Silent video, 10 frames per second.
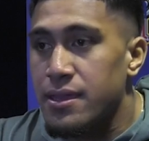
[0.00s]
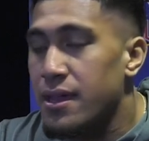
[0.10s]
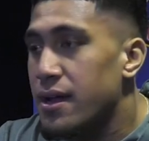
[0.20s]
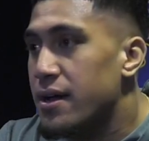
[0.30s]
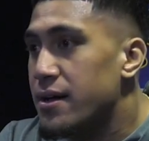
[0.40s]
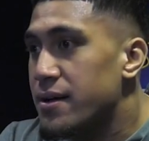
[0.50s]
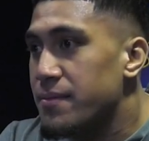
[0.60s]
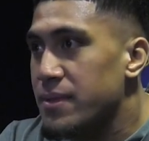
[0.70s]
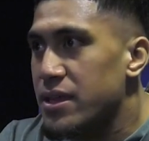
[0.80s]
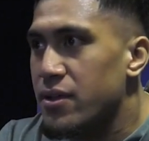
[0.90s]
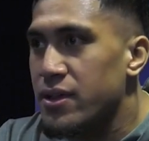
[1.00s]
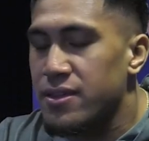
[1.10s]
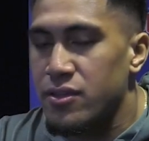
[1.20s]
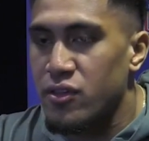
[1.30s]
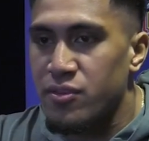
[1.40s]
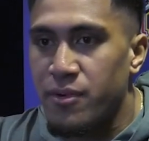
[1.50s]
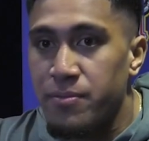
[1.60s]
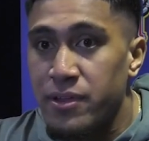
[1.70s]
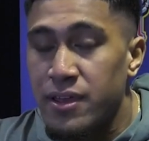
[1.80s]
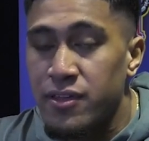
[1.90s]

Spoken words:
Yeah, you know, he's such a smart player.